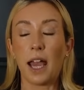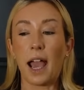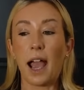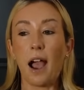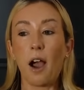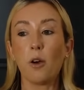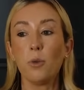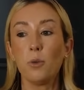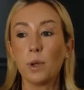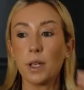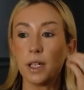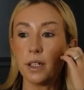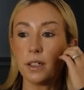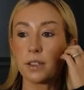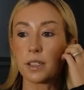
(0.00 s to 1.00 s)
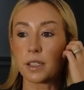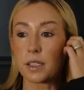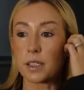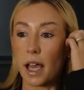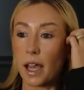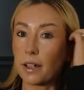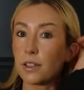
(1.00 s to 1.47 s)
how we
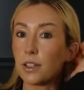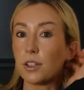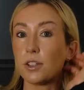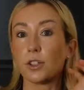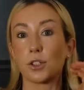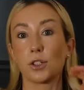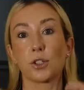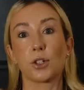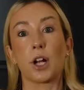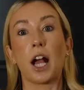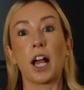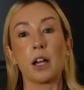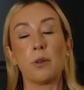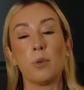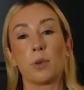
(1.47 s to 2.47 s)
decide to describe